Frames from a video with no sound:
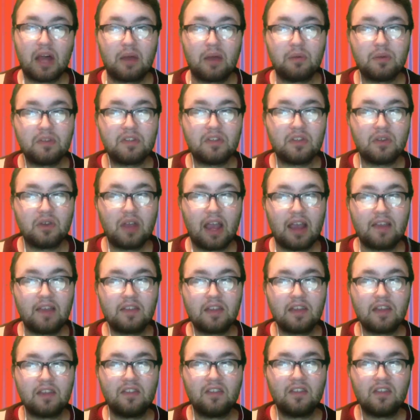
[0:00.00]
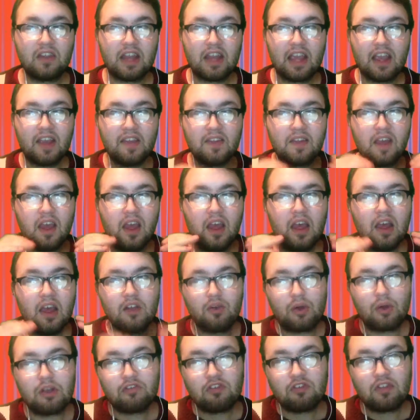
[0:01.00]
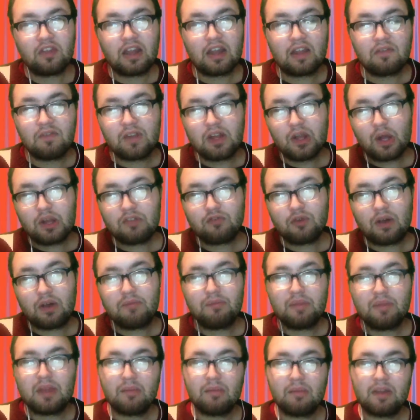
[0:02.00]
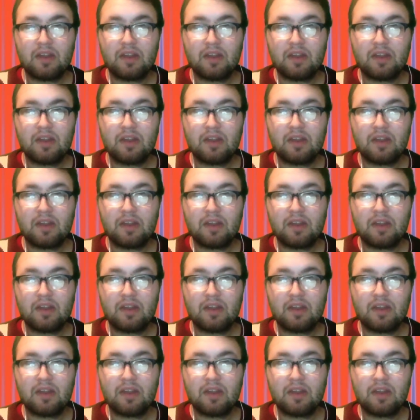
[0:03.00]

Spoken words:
I will see you guys in today's question of the day video at 12 p.m.